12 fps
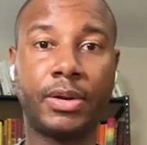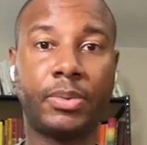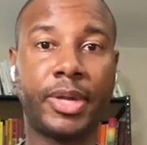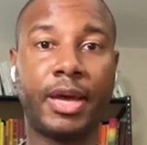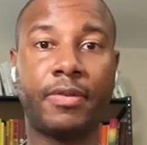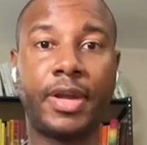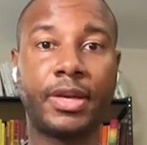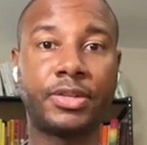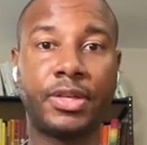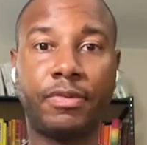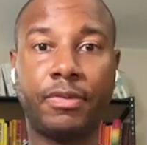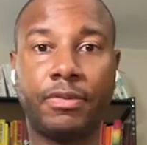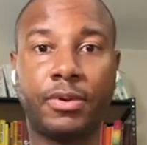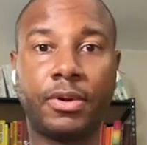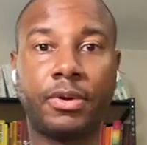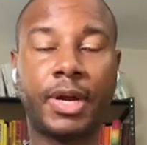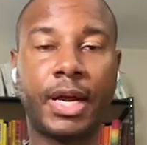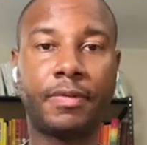or we haven't actually even
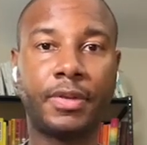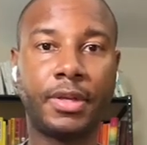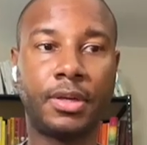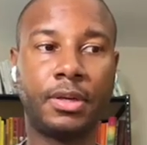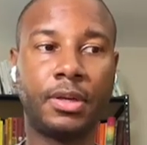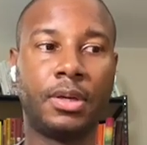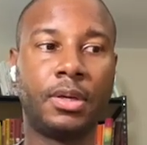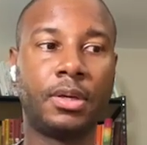photographed it.